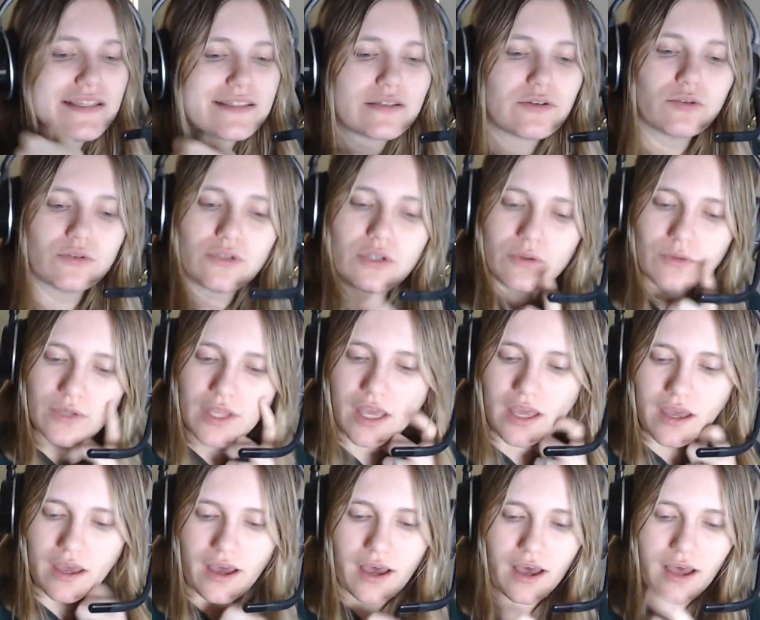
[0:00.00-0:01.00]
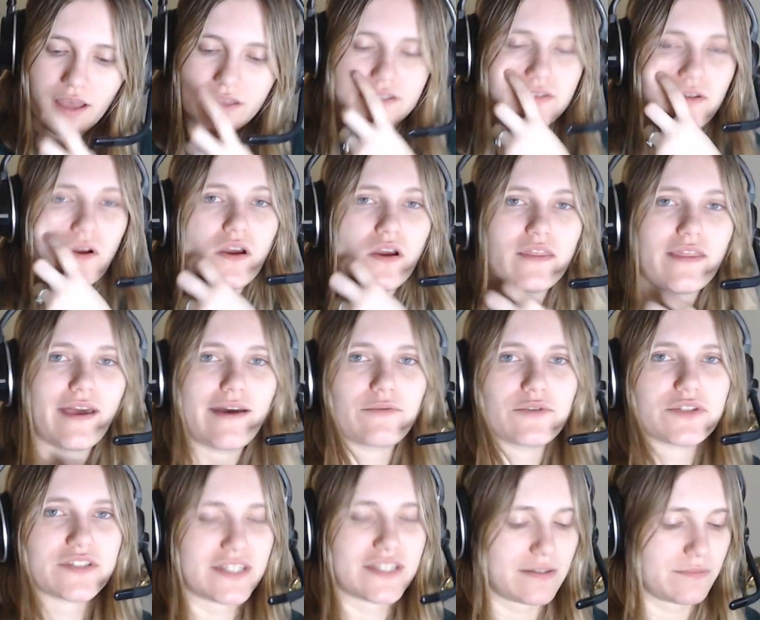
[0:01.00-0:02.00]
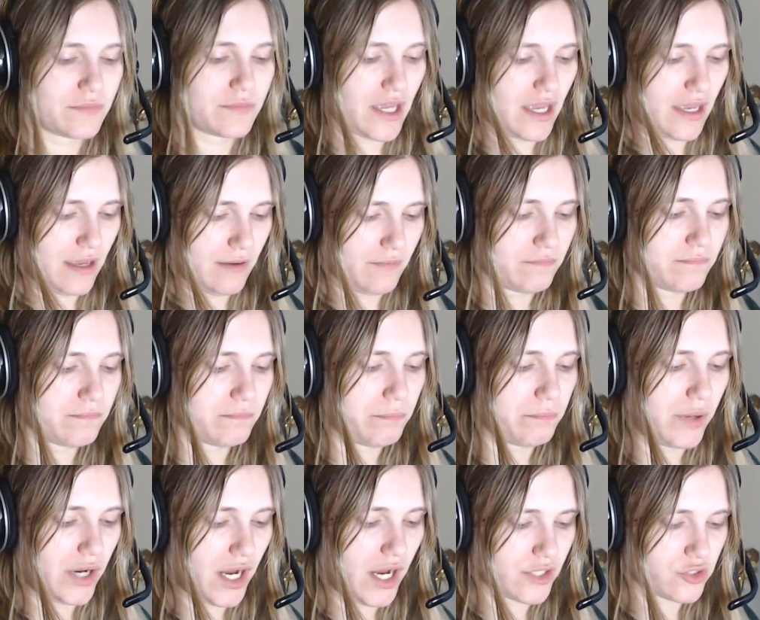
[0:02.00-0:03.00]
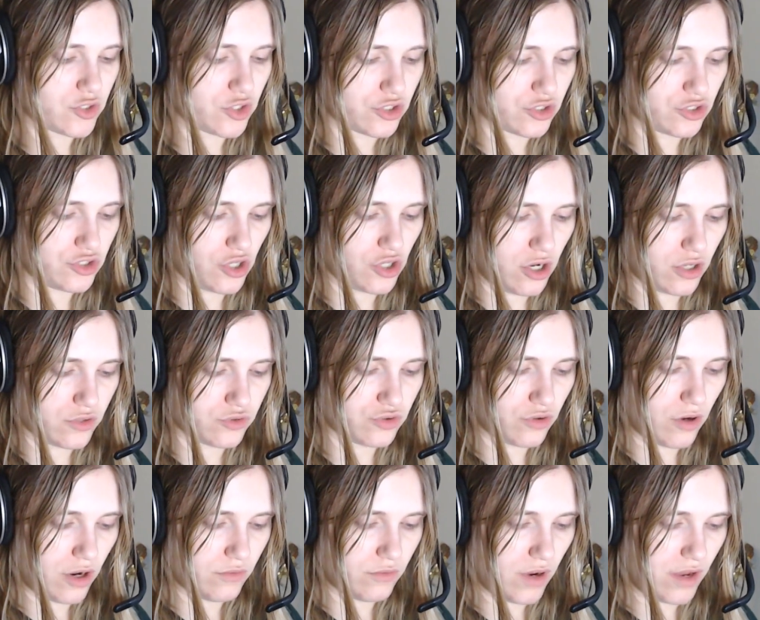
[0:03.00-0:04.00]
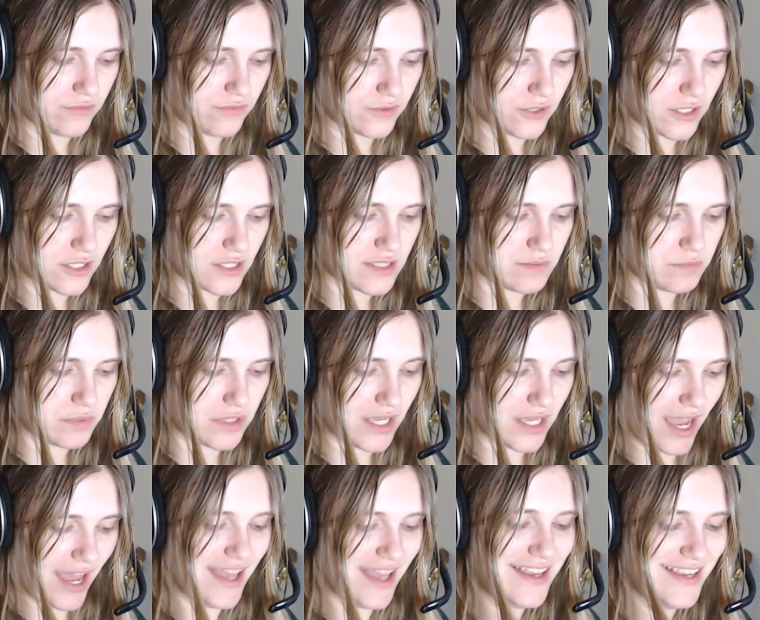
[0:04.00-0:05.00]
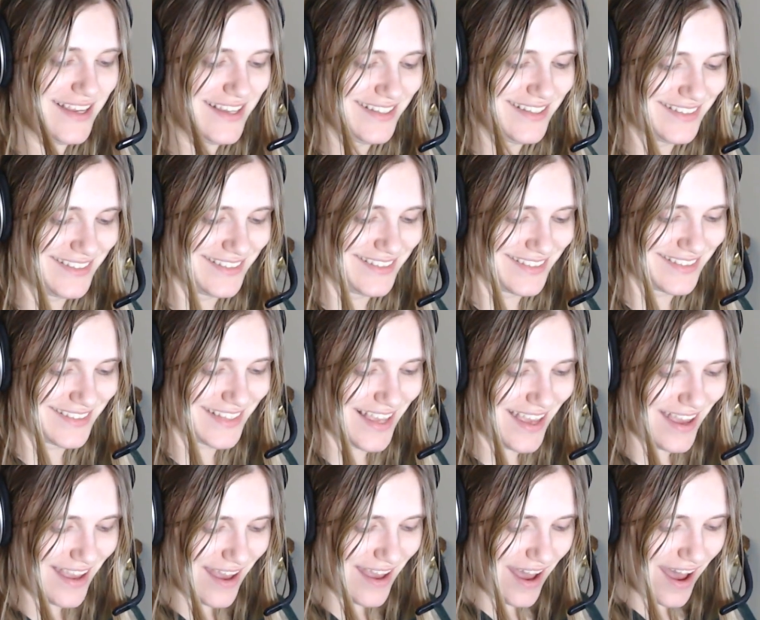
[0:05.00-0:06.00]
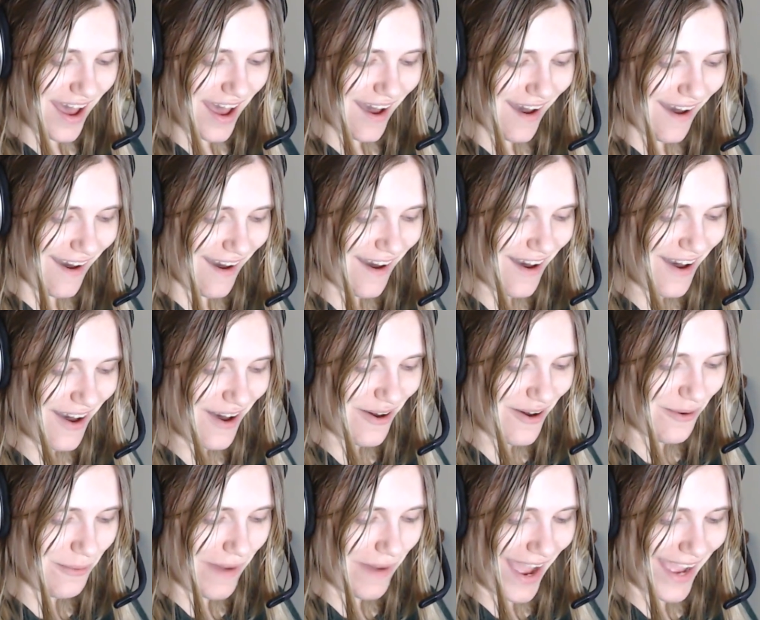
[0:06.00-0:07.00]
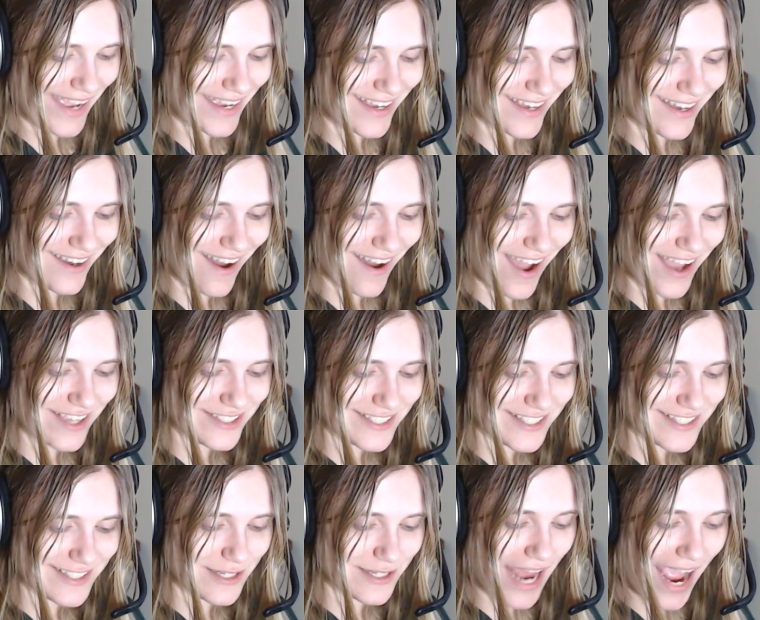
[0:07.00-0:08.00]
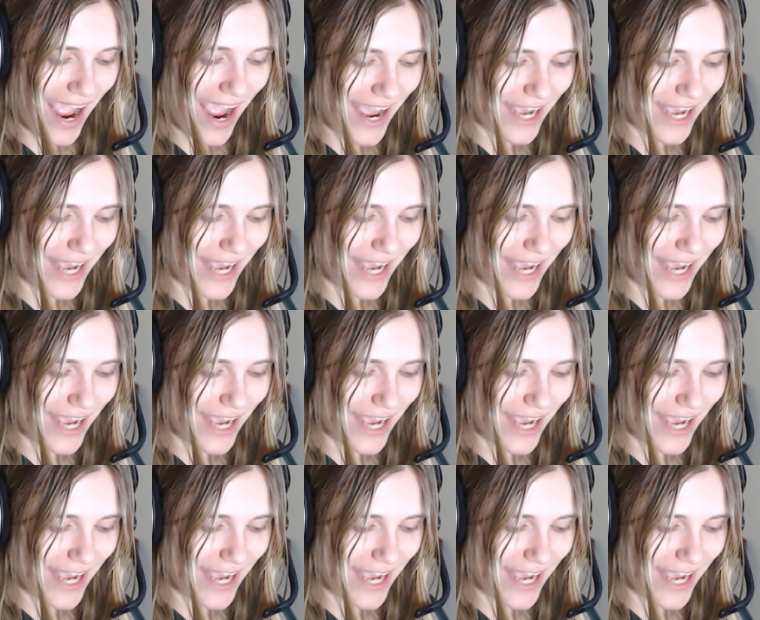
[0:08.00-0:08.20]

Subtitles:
He's a cool dude. Sorry, that was a botched JonTron reference, but yeah. Oh my gosh, it's an